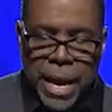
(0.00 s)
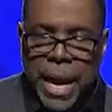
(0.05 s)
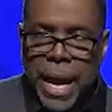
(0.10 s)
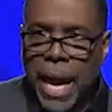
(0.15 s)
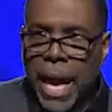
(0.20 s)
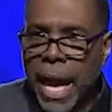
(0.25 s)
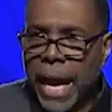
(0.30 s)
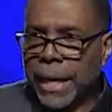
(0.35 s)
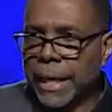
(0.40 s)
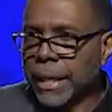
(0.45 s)

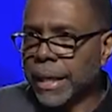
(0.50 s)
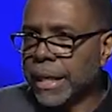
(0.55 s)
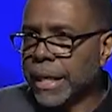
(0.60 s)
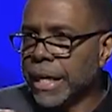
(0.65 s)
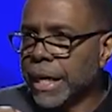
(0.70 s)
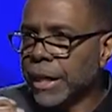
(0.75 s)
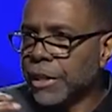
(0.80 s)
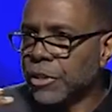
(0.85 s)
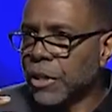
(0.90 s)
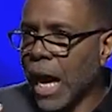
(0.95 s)
And then
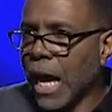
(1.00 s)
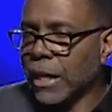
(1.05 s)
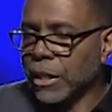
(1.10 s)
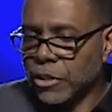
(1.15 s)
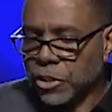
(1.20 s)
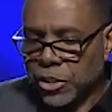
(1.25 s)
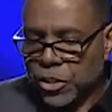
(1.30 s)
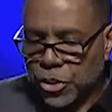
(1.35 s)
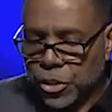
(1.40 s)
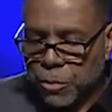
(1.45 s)
he
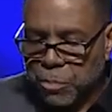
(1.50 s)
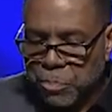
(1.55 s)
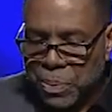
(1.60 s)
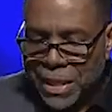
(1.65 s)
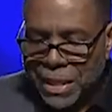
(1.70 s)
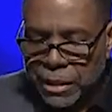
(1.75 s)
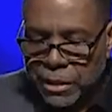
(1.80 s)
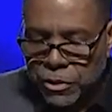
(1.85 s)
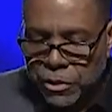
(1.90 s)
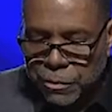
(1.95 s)
acknowledges
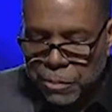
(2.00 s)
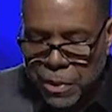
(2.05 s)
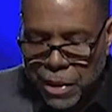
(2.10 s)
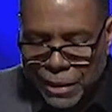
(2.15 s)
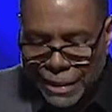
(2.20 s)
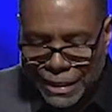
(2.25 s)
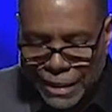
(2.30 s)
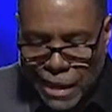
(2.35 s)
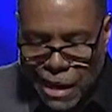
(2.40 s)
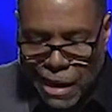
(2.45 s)
dependence
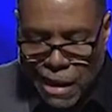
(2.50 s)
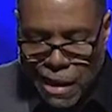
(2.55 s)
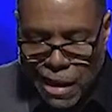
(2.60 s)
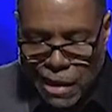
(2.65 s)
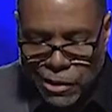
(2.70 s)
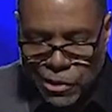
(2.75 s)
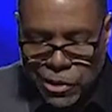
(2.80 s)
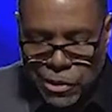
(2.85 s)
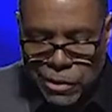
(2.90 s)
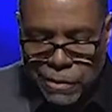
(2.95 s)
upon
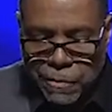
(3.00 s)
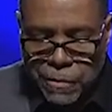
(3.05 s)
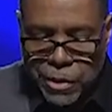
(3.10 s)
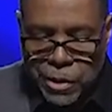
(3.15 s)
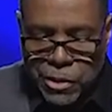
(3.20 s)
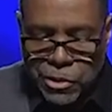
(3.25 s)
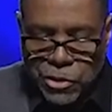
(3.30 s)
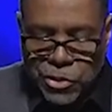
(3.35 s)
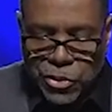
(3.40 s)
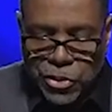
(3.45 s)
God
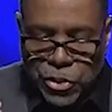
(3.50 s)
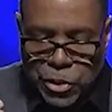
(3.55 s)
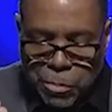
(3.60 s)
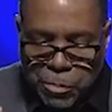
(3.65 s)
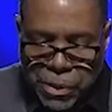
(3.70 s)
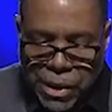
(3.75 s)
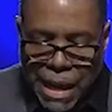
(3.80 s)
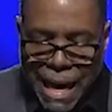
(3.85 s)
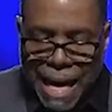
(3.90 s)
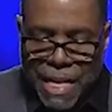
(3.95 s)
to
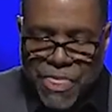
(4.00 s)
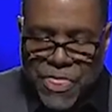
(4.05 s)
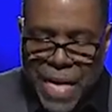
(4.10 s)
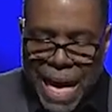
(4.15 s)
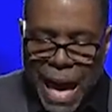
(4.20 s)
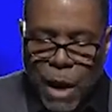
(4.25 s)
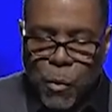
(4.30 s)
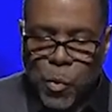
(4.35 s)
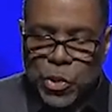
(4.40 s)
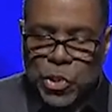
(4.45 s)
supply
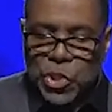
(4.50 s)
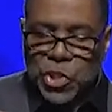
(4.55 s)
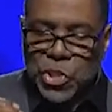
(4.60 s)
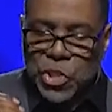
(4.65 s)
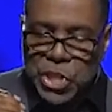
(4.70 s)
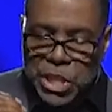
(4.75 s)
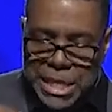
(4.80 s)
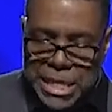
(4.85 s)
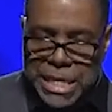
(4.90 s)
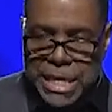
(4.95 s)
that which
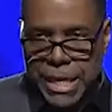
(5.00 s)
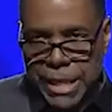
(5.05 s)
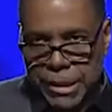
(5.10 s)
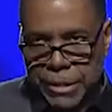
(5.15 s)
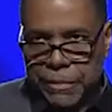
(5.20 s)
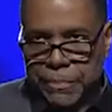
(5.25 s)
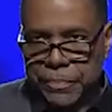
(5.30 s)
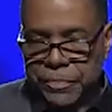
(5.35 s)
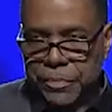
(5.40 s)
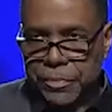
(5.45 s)
is
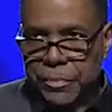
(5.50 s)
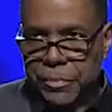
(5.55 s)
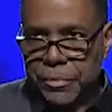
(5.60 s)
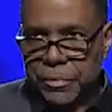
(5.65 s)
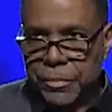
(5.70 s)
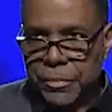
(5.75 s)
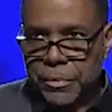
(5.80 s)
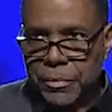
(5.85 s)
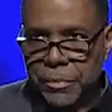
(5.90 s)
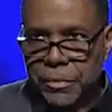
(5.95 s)
needed.
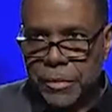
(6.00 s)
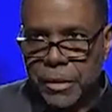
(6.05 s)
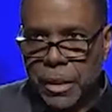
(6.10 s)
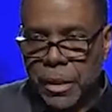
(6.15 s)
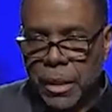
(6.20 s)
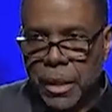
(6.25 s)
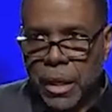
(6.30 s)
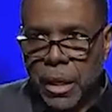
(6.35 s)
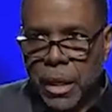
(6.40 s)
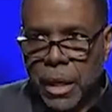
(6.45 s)

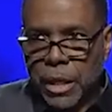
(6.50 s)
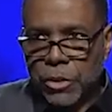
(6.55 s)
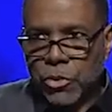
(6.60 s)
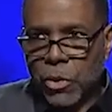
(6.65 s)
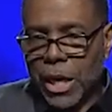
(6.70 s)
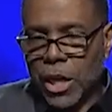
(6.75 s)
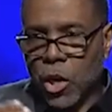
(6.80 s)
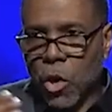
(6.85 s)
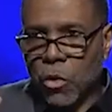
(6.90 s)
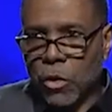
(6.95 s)
And
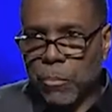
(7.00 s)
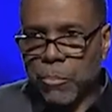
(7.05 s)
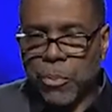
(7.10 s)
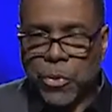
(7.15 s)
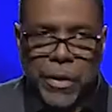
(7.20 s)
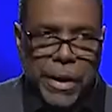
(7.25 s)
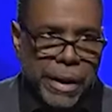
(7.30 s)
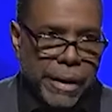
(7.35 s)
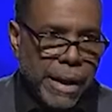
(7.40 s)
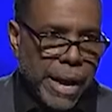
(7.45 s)
so I go to
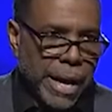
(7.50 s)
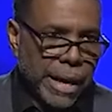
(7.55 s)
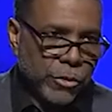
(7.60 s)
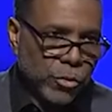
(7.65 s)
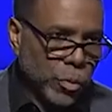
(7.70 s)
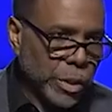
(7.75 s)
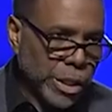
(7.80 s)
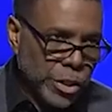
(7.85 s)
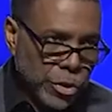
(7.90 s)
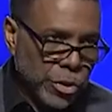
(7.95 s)
prayer as
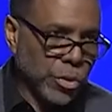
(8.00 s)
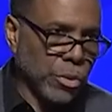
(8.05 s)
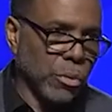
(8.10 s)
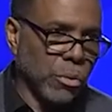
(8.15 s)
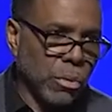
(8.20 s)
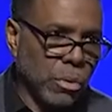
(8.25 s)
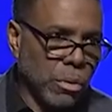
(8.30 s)
we do.